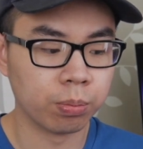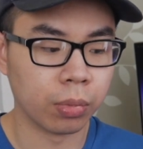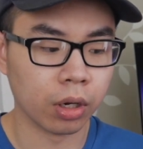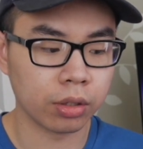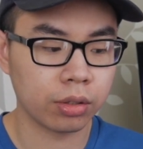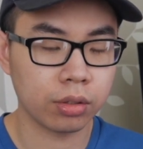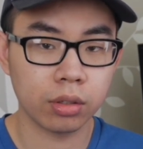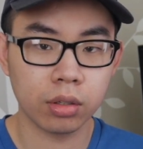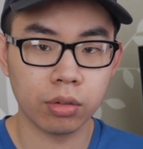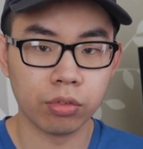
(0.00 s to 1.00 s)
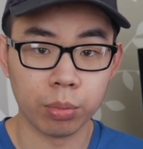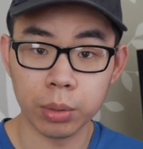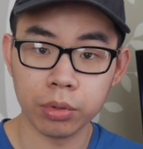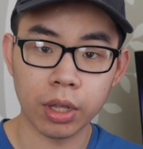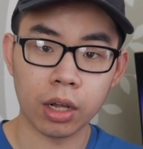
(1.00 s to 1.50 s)
But for
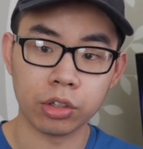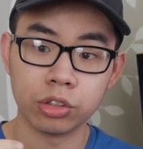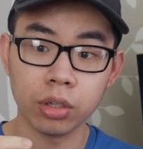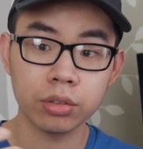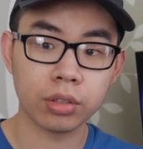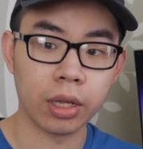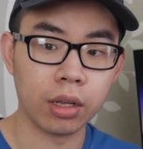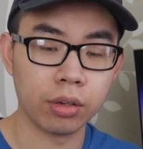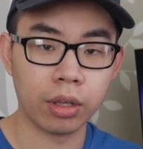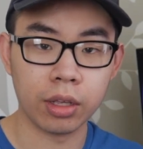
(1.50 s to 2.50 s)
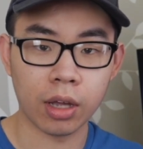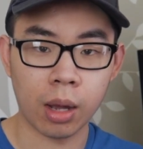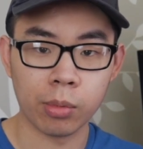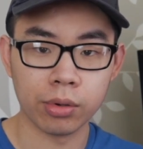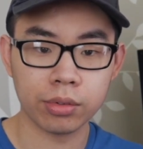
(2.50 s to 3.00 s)
people that just get into e
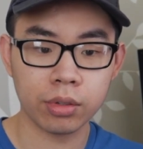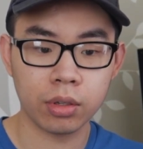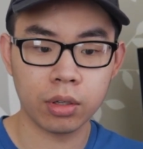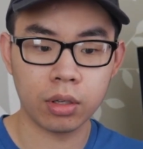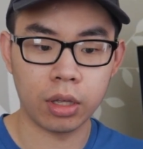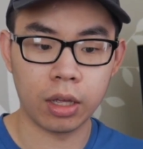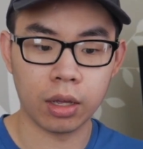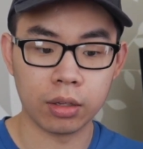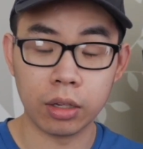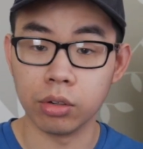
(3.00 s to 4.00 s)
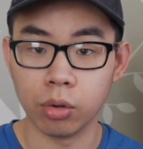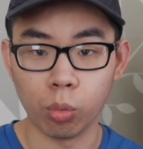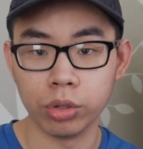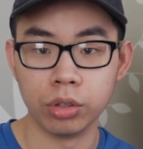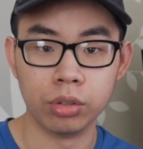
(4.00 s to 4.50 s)
commerce and they don't know
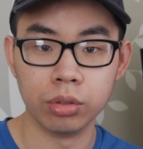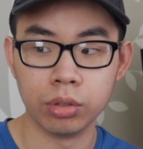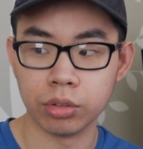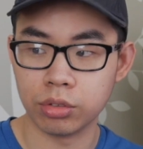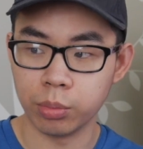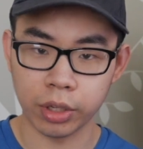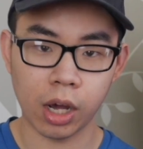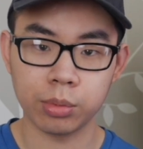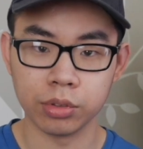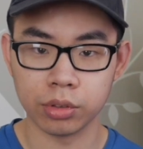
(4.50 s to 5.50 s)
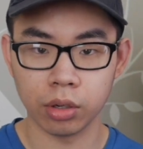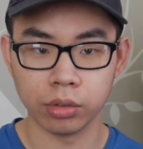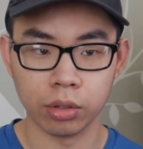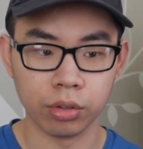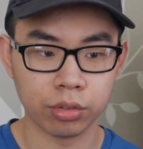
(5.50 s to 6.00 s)
what to do, there's so many options out
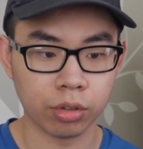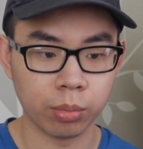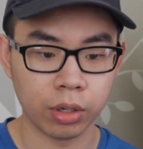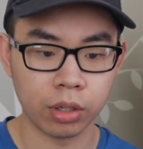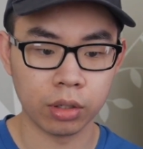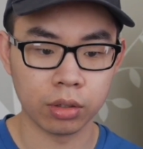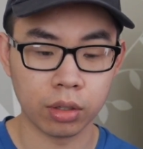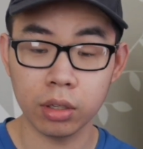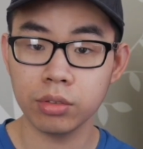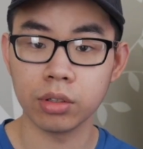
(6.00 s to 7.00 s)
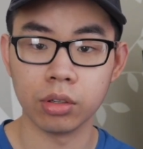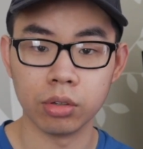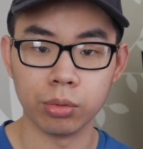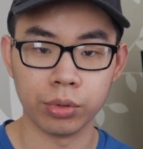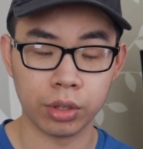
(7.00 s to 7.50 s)
there. There's so many things you can
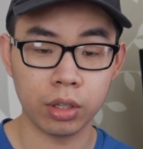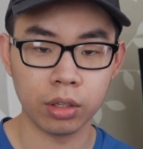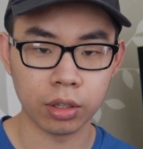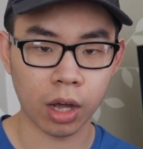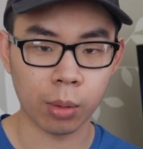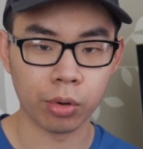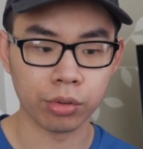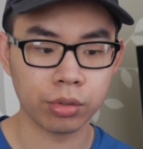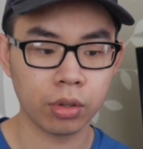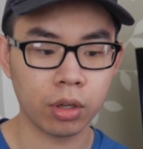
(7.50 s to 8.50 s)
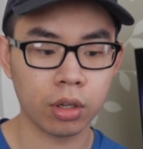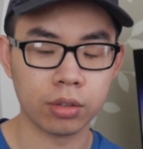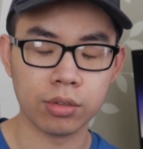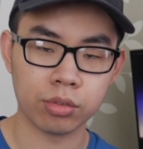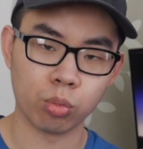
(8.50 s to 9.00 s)
do within e commerce.
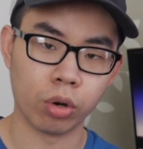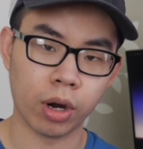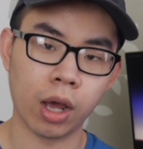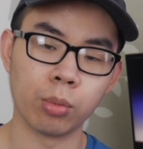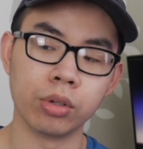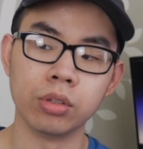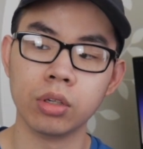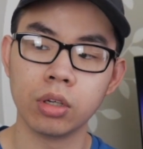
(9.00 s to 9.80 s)
This is what I would,